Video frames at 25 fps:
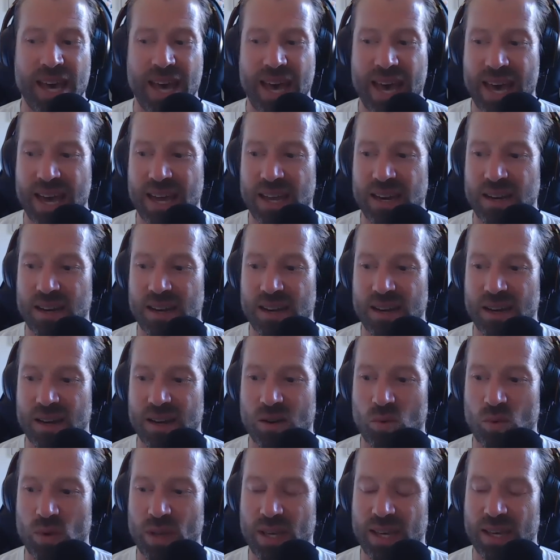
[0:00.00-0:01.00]
And uh,
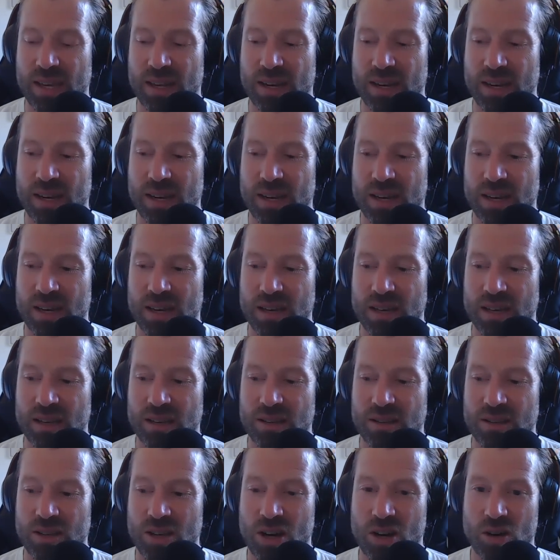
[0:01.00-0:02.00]
we can, uh,
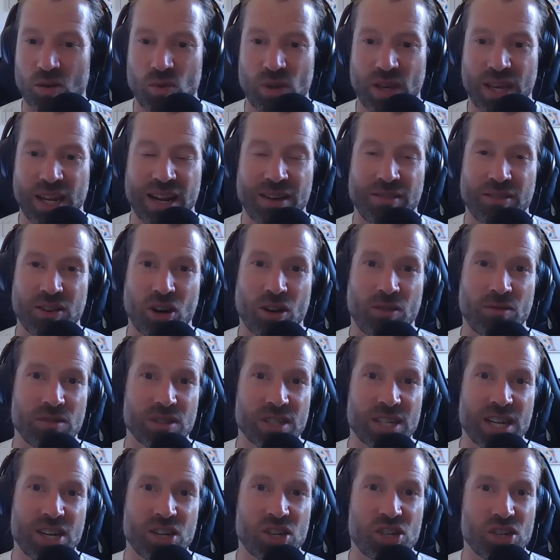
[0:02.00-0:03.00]
yeah, we can have a
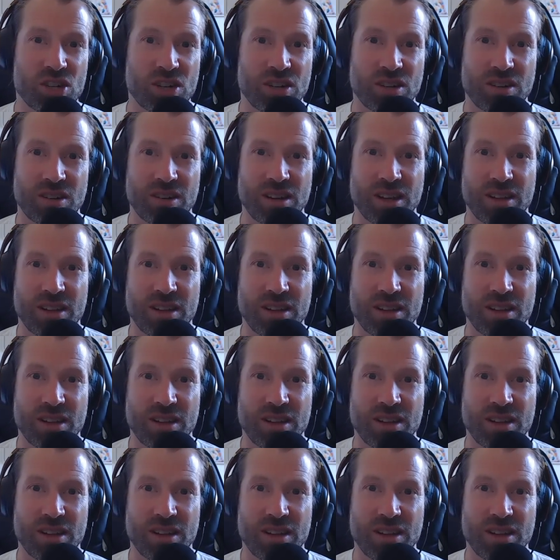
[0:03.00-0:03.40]
conversation